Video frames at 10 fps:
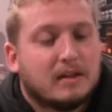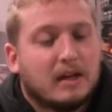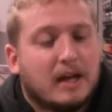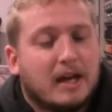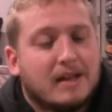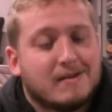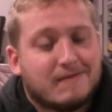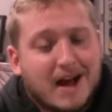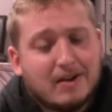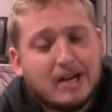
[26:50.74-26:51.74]
And the
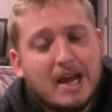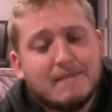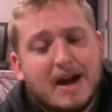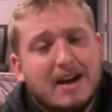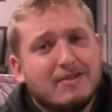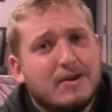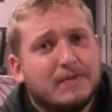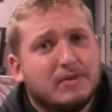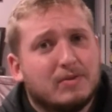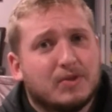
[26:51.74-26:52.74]
final game, I don't know if
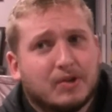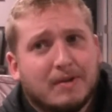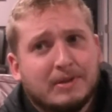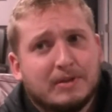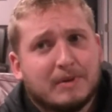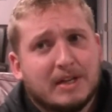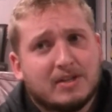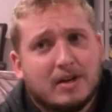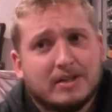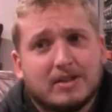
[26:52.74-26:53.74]
this was a scrimmage, but I
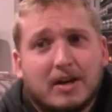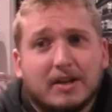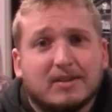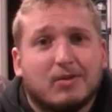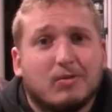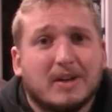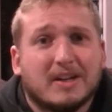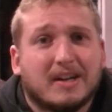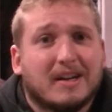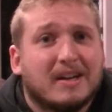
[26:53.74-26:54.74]
saw this on
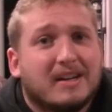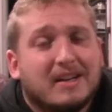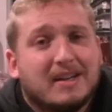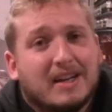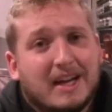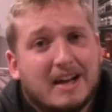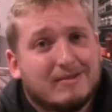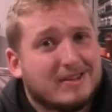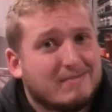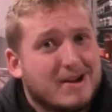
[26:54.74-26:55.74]
Twitter, and it
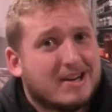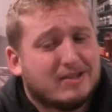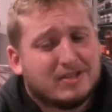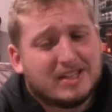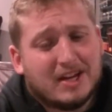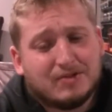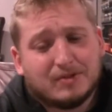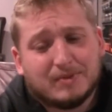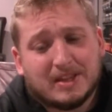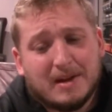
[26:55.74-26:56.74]
was on Rockhurst's
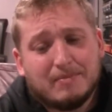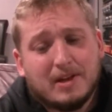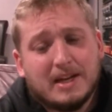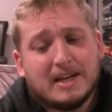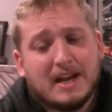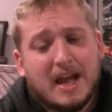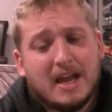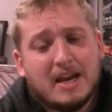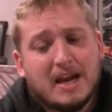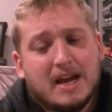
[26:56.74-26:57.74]
schedule, but they played an
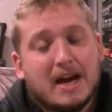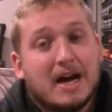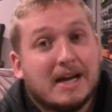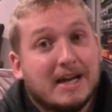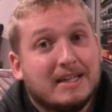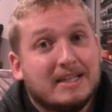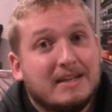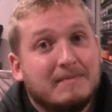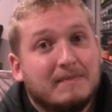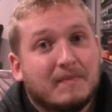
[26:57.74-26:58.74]
NAIA
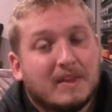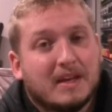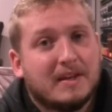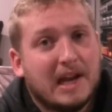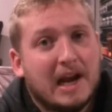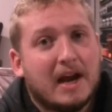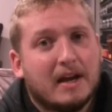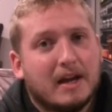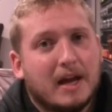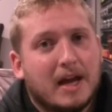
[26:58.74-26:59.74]
team. And the
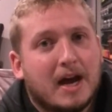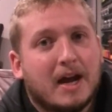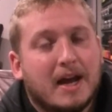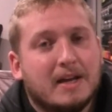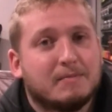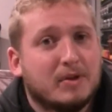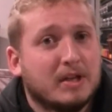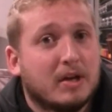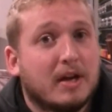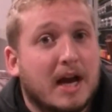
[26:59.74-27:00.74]
NAIA is pretty
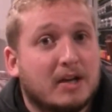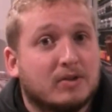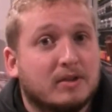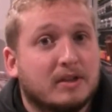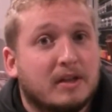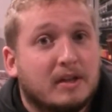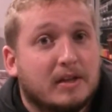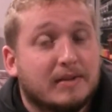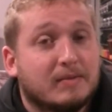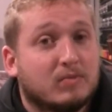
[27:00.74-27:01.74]
good, actually.
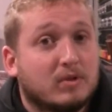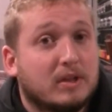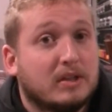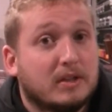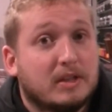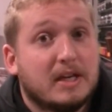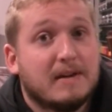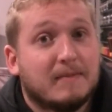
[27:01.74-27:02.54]
There's some really good teams